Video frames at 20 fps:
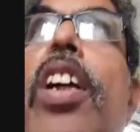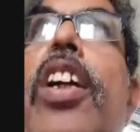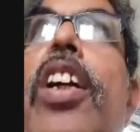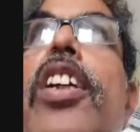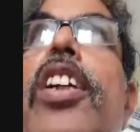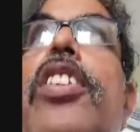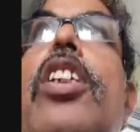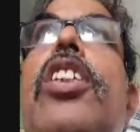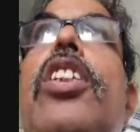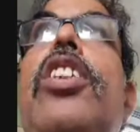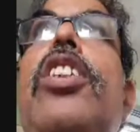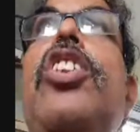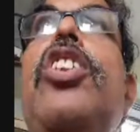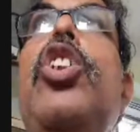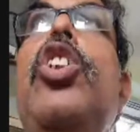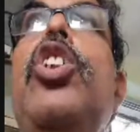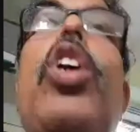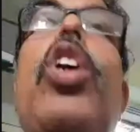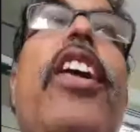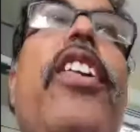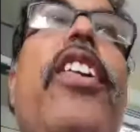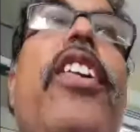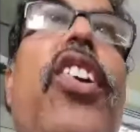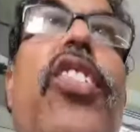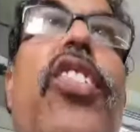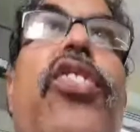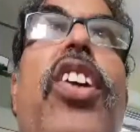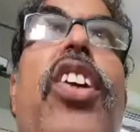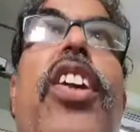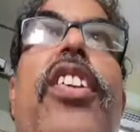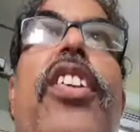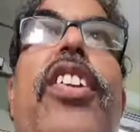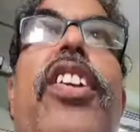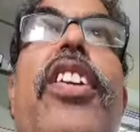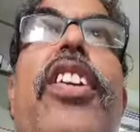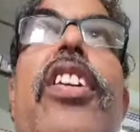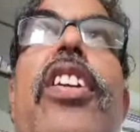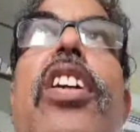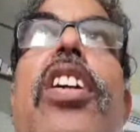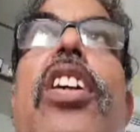it is your
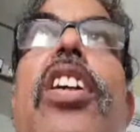understanding